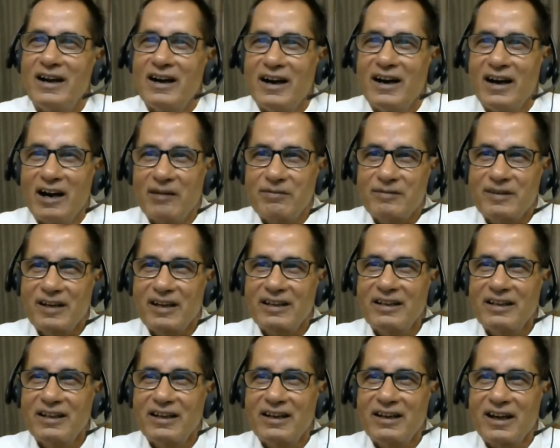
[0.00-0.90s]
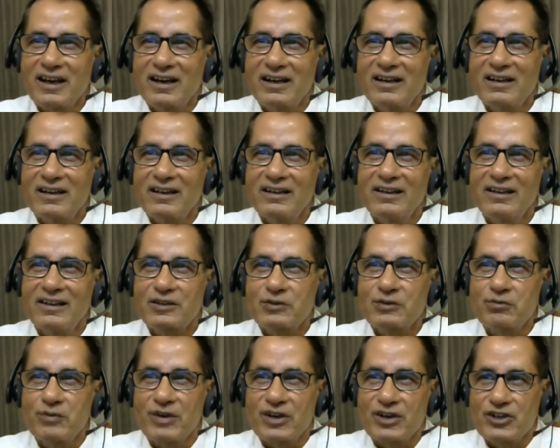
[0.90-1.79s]
After the current year's
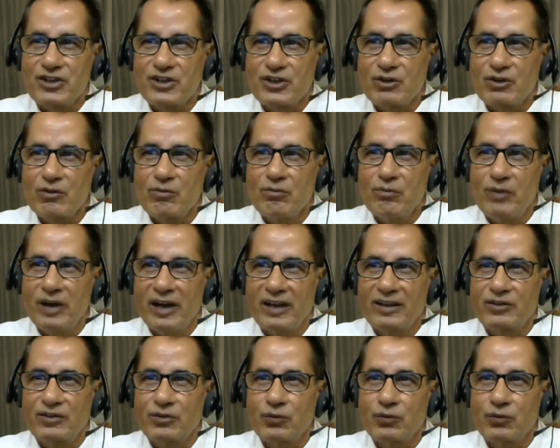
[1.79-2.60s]
merger of banks,